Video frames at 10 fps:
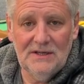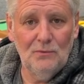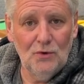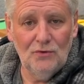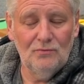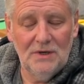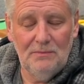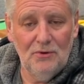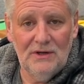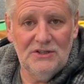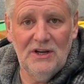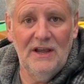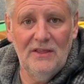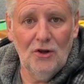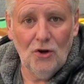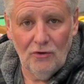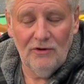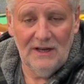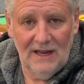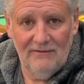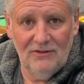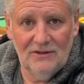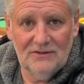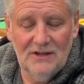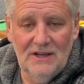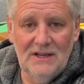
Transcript: It wouldn't depreciate in the current levels.